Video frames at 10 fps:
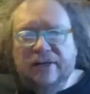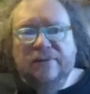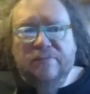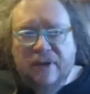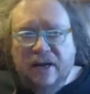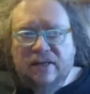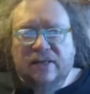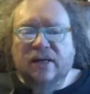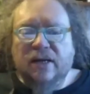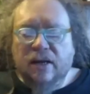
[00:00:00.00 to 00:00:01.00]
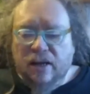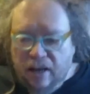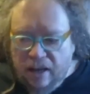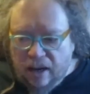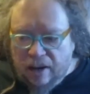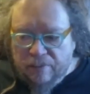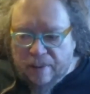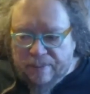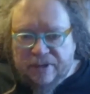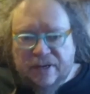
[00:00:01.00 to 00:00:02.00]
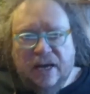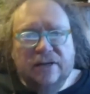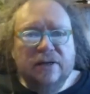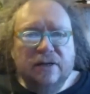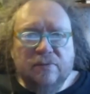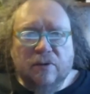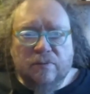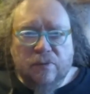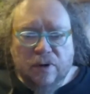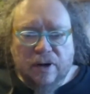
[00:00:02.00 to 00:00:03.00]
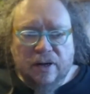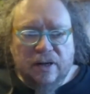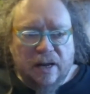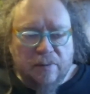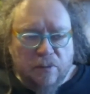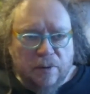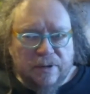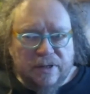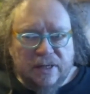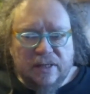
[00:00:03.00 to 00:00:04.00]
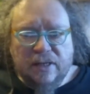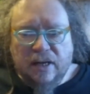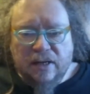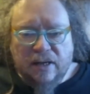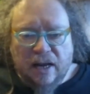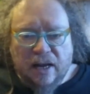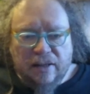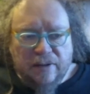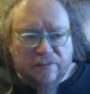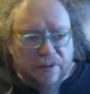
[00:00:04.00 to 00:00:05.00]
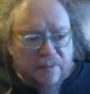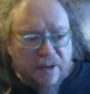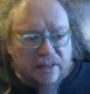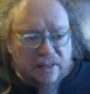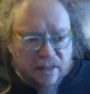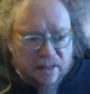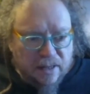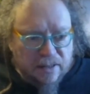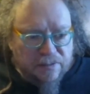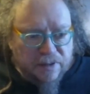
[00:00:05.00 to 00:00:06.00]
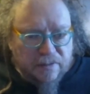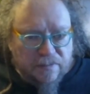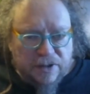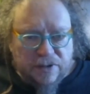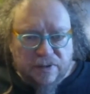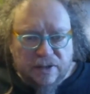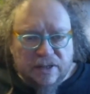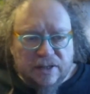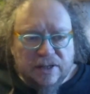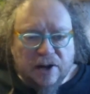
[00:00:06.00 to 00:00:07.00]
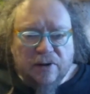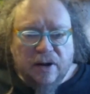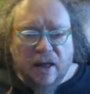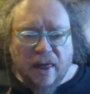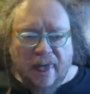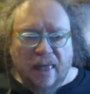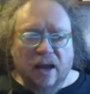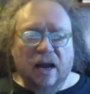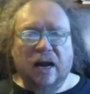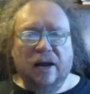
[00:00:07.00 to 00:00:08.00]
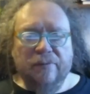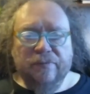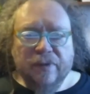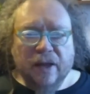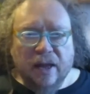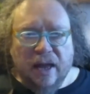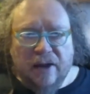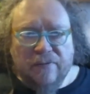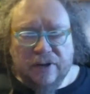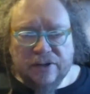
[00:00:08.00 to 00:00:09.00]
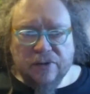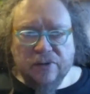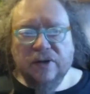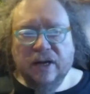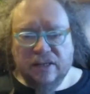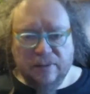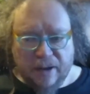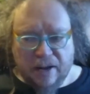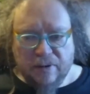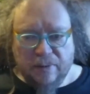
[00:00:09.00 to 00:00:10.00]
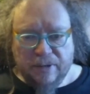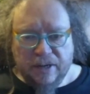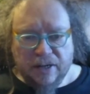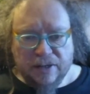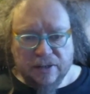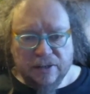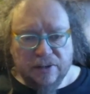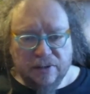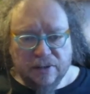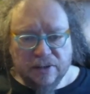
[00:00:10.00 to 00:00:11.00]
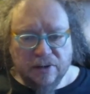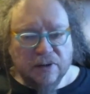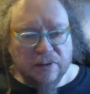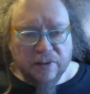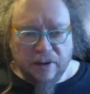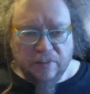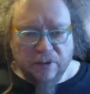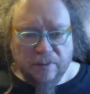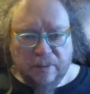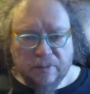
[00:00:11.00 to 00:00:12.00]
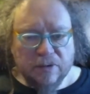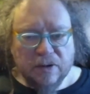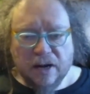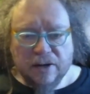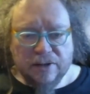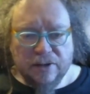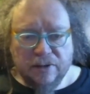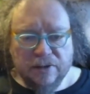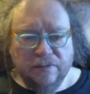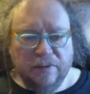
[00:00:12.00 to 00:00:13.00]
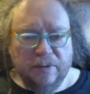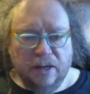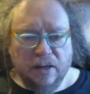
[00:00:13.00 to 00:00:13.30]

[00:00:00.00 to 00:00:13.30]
mids reputation is more important and more persistent for mids than it is for individuals. So if a school gets a bad reputation, students don't go there anymore and people don't hire students from it.